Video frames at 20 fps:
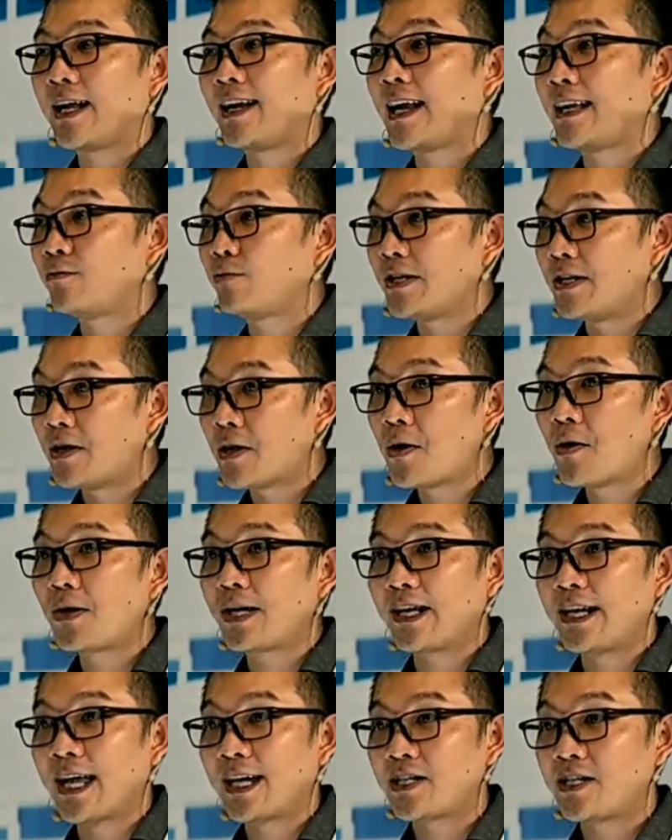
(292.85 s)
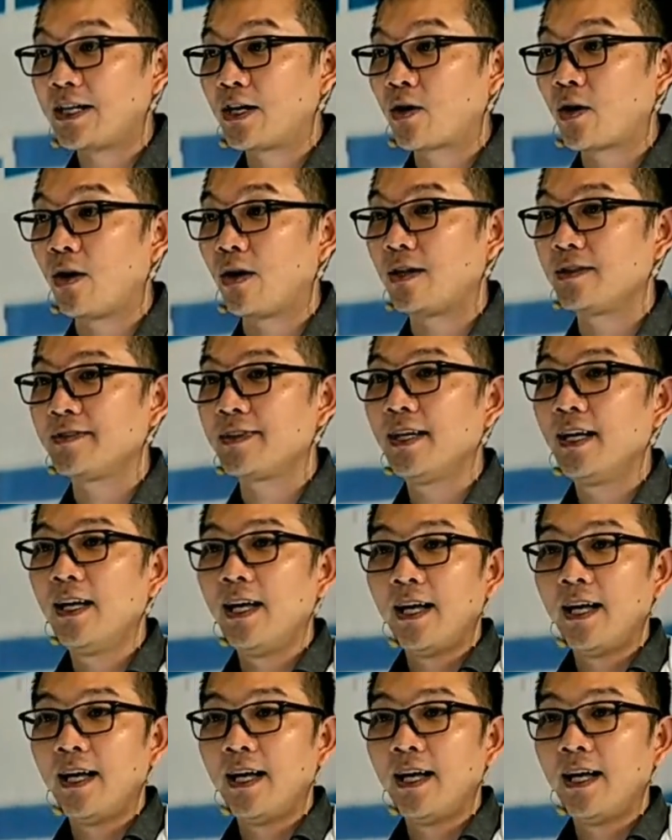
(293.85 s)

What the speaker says: and as we know, can actually cause